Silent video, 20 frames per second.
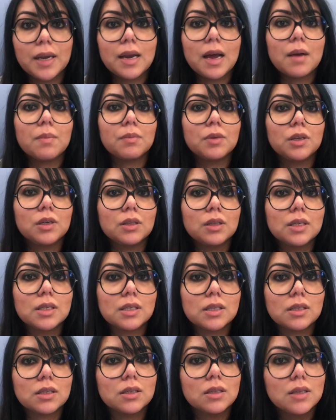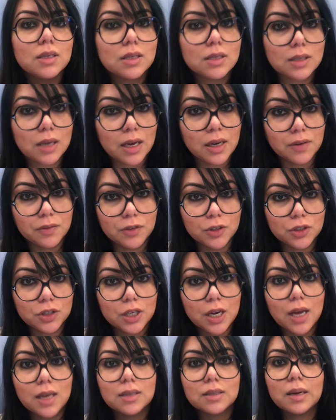now I'm going to listen to this side of your
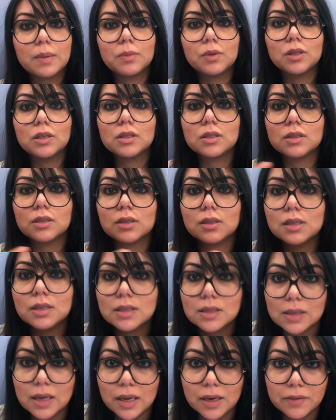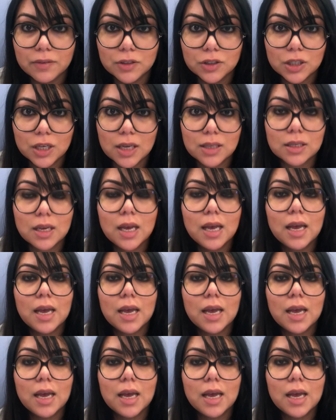chest. Now I'm going to listen to this side of your chest.